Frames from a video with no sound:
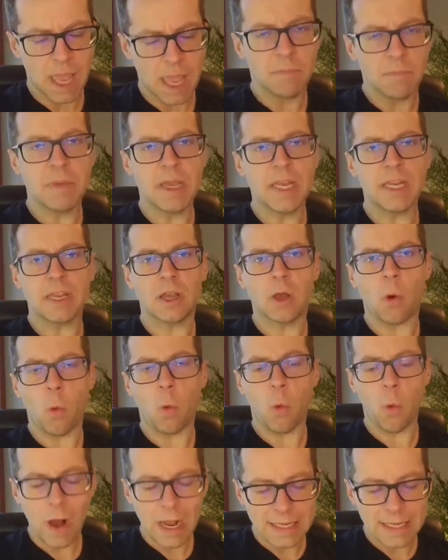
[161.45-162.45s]
meaning
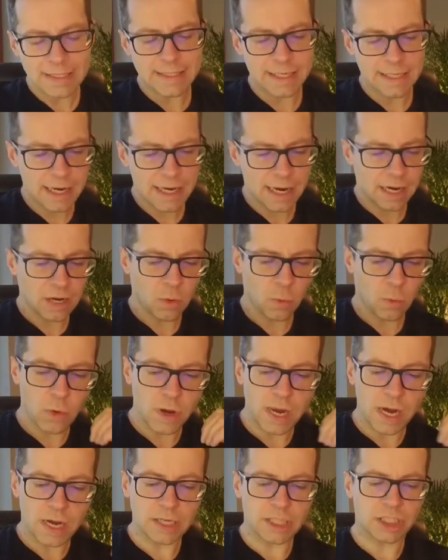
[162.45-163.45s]
once a year
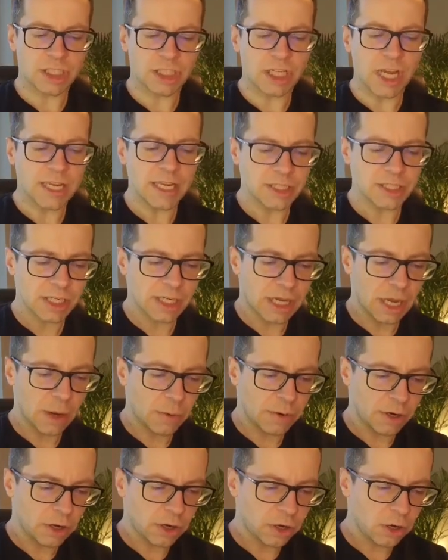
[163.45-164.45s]
we are changing
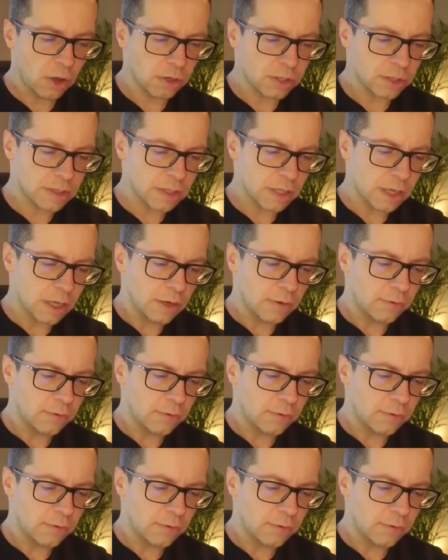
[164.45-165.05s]
our clocks